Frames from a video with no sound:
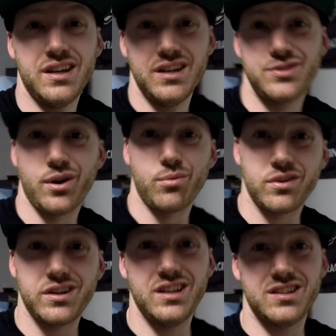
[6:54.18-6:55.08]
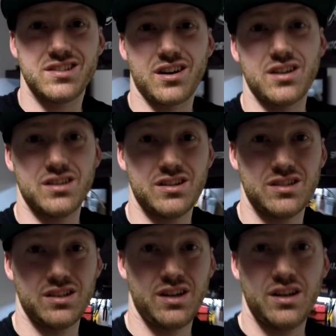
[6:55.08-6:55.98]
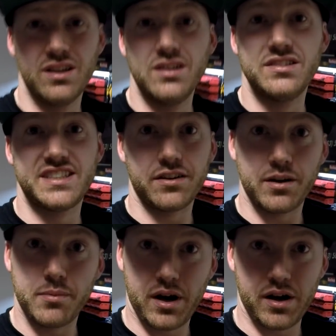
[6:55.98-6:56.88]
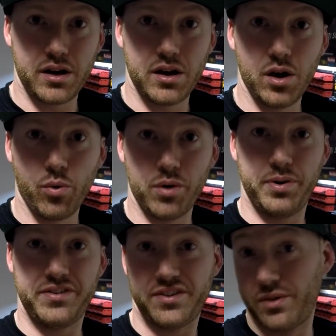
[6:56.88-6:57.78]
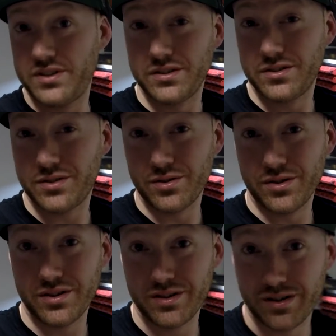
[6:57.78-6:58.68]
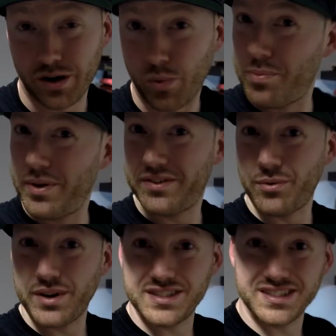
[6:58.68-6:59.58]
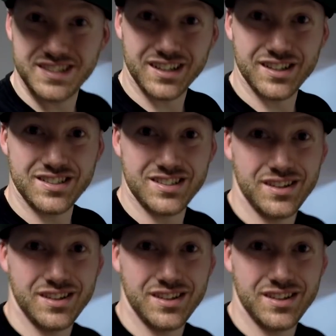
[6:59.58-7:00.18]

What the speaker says: So I really need to start selling my one piston racing scooter, or one piston racing stickers.